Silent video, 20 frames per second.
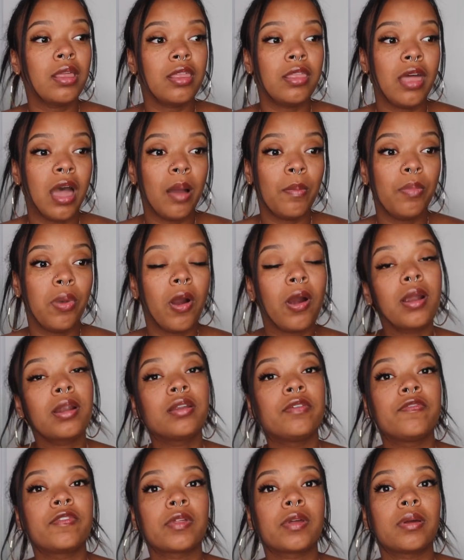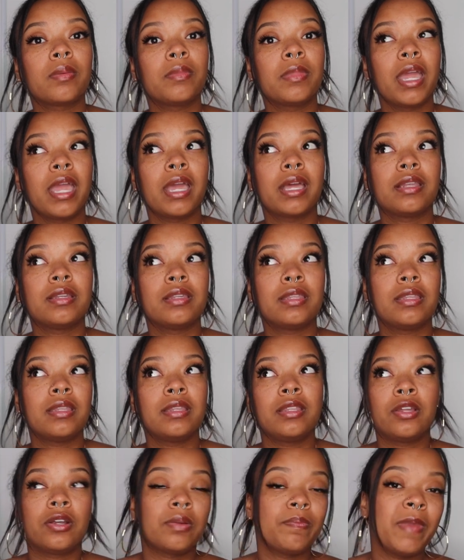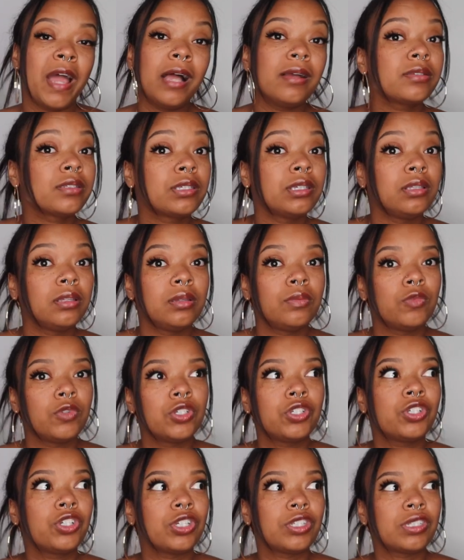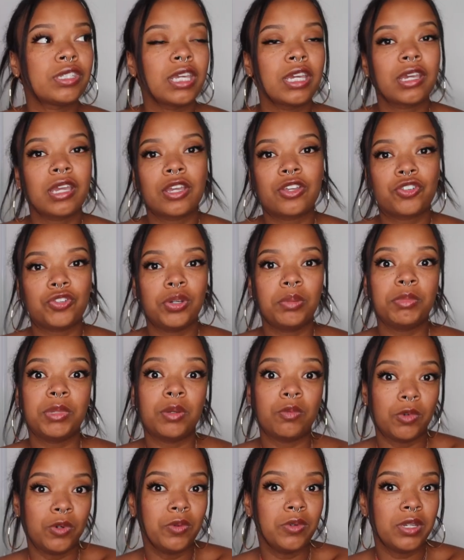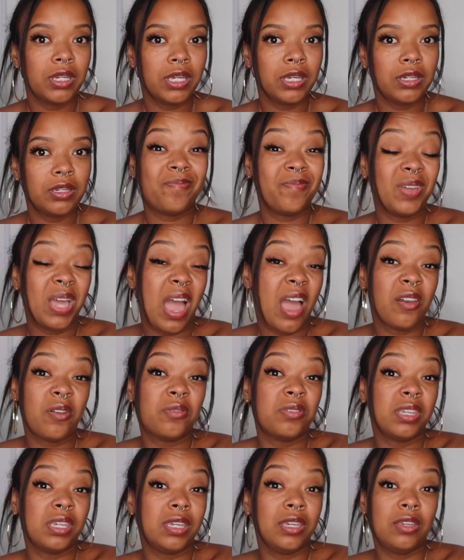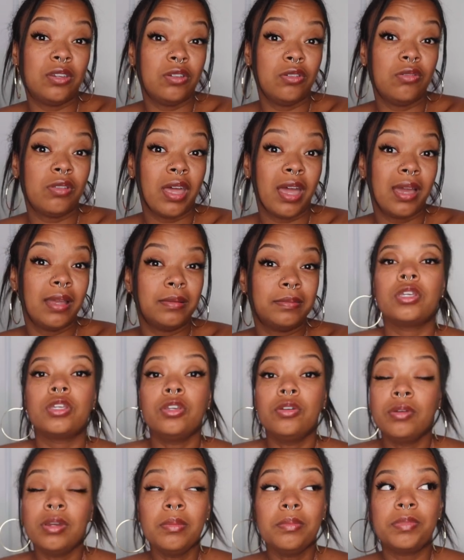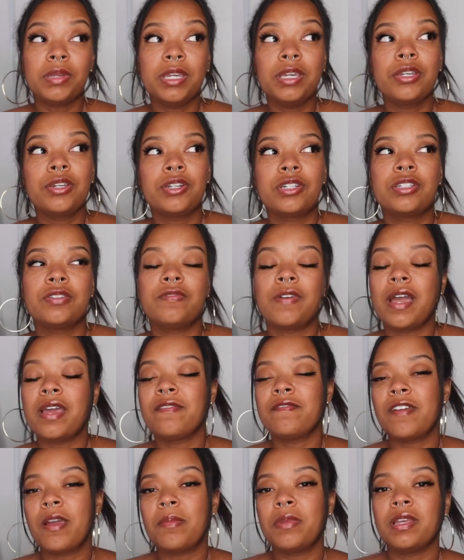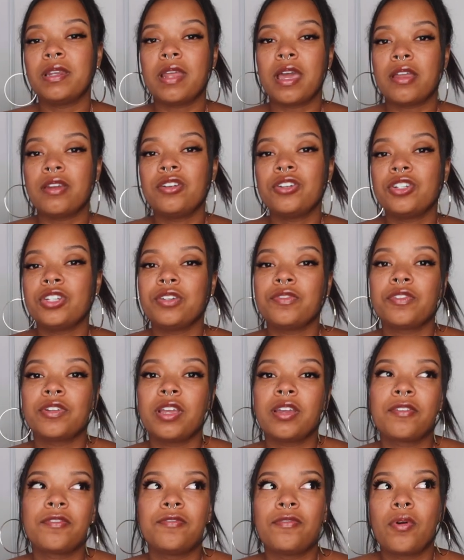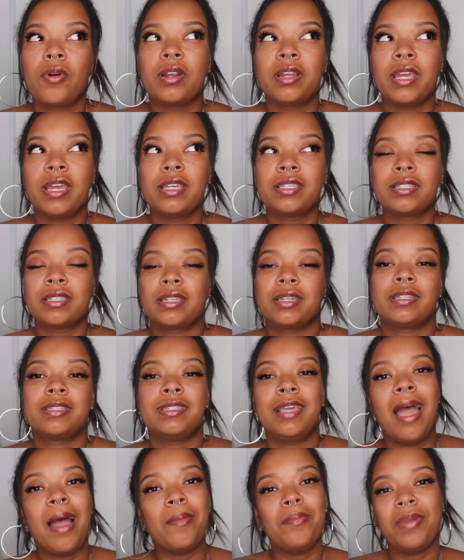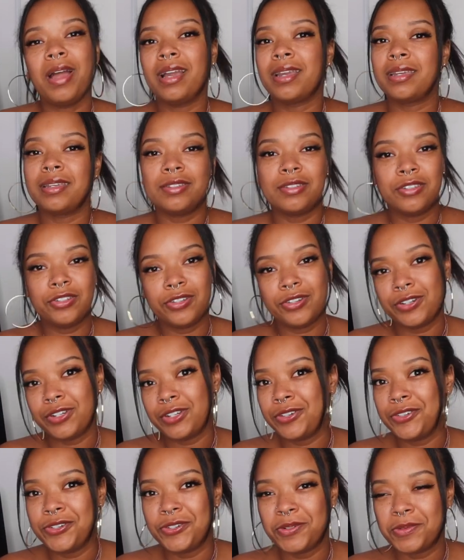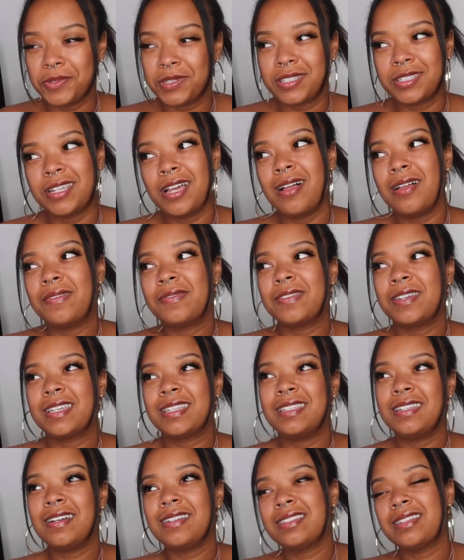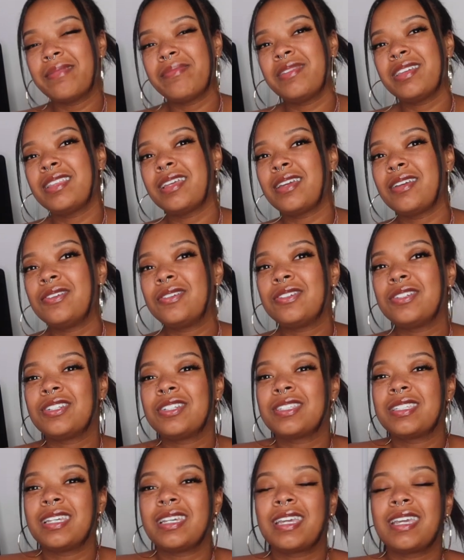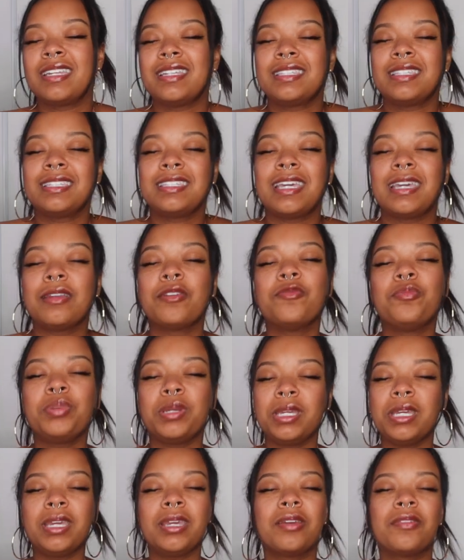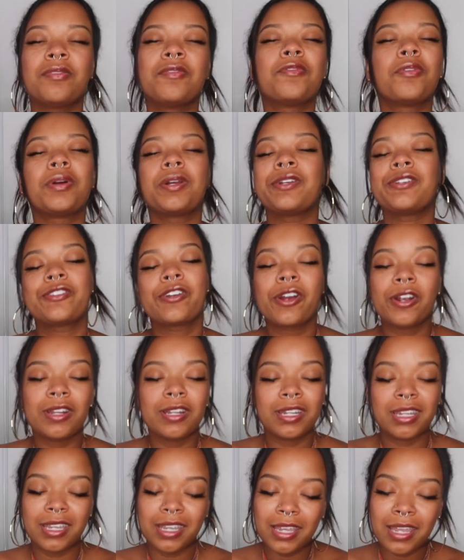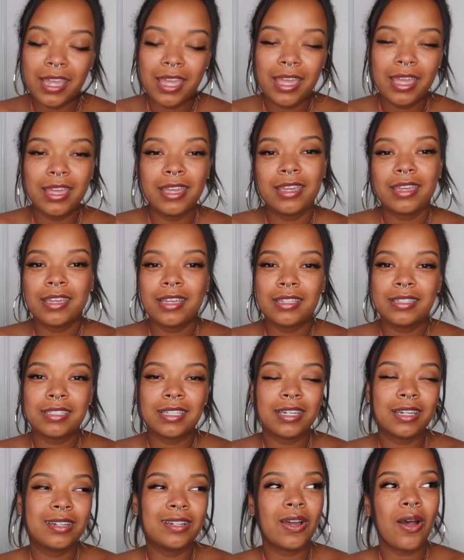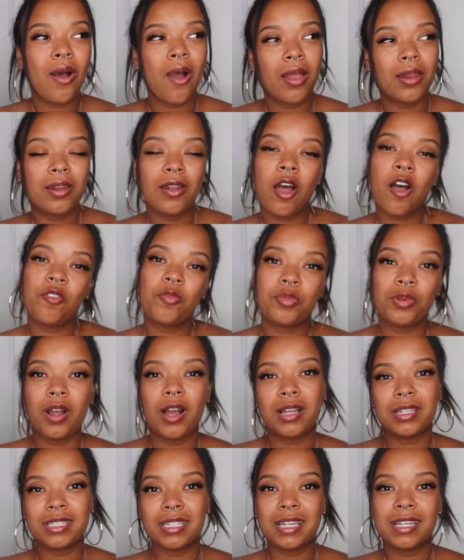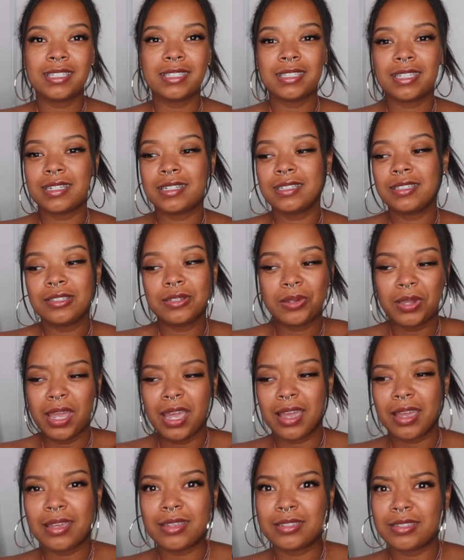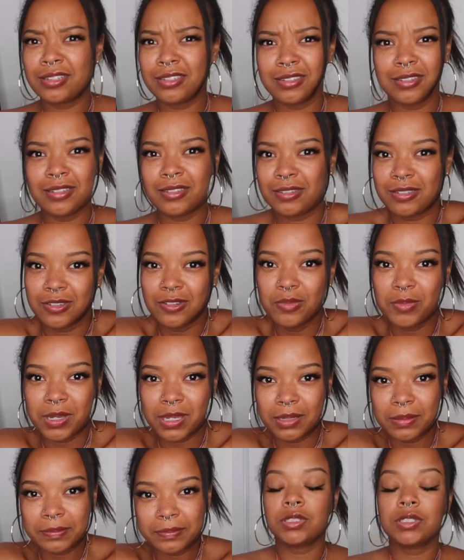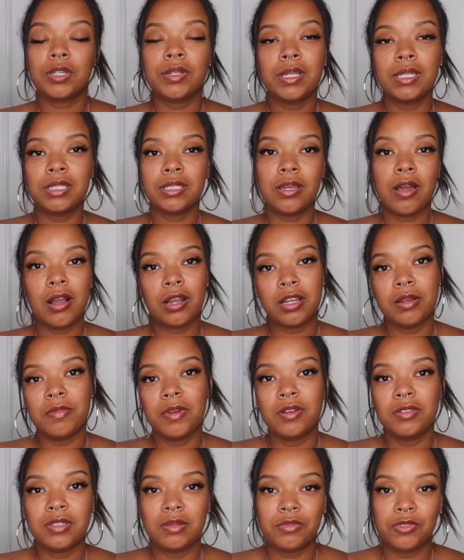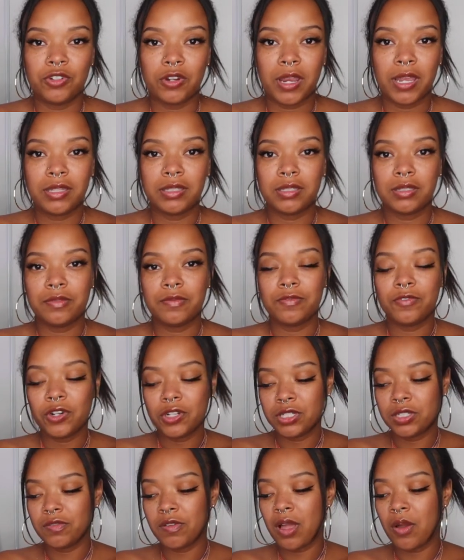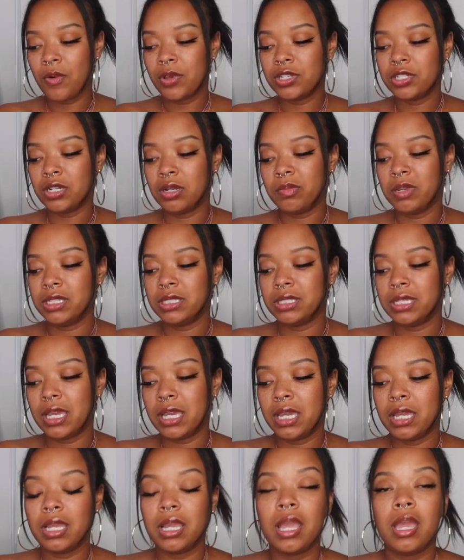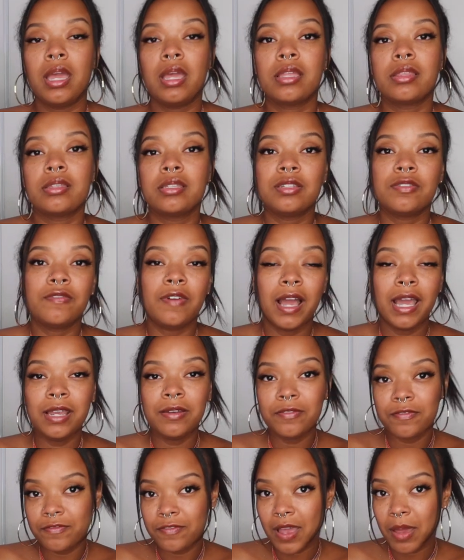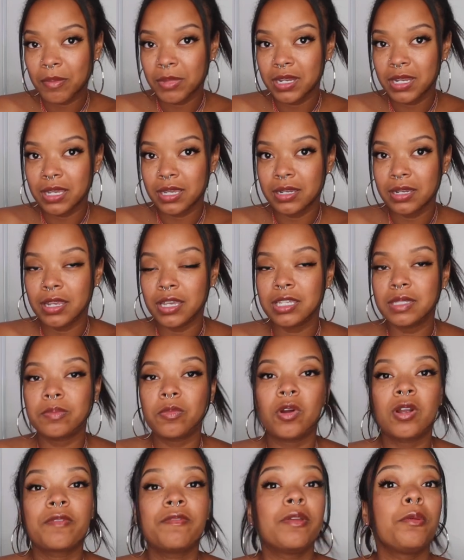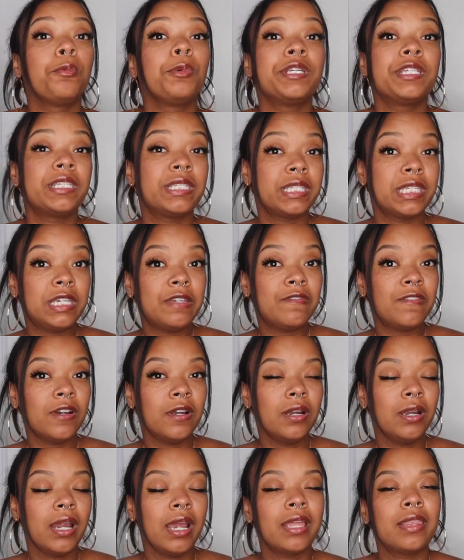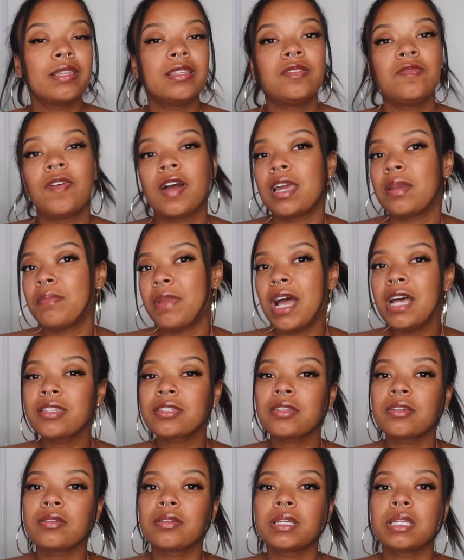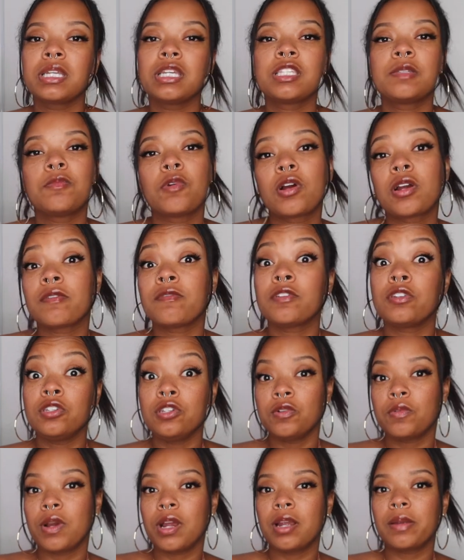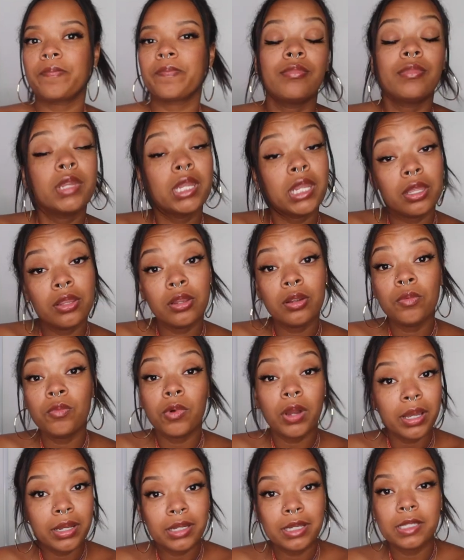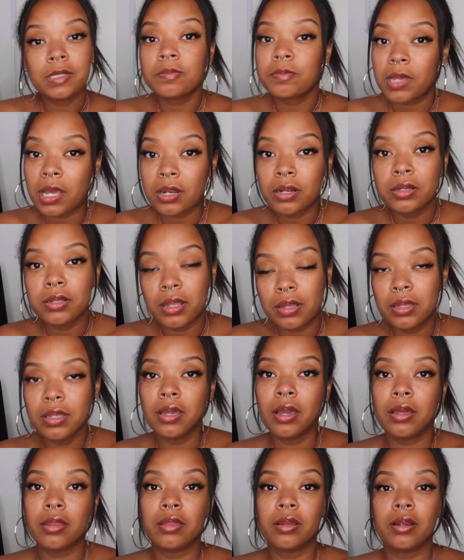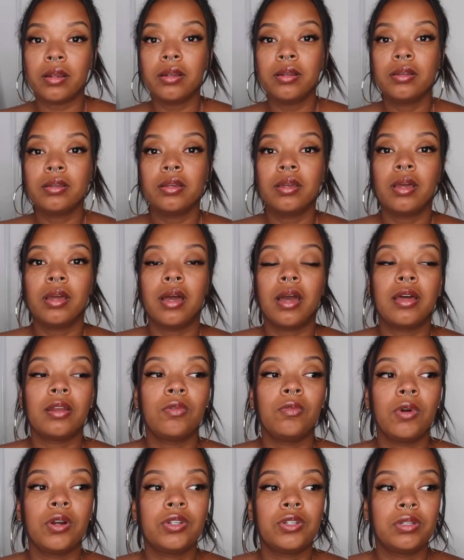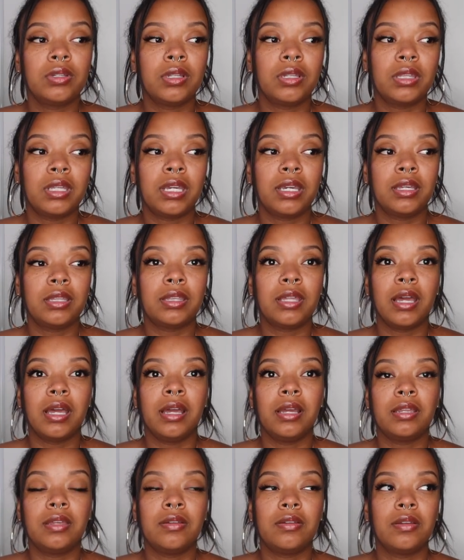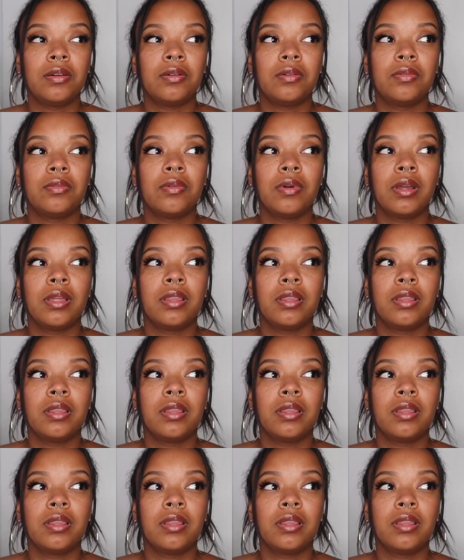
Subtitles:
that part of them, and their masculine was just like extremely wounded. But I don't think he knew that. You can be in your divine feminine energy for like 4 days and like tap back into your usual self. Like, it's not something that you're just like in a state of being for eternity. It's like an on and off process, and it's okay. It's just, it's human. So let's talk about some traits. First of all, I want to start by saying the divine feminine is more of a receiver and the divine masculine is more of a doer. Neither one is better than the other. I don't want you to think that, you know,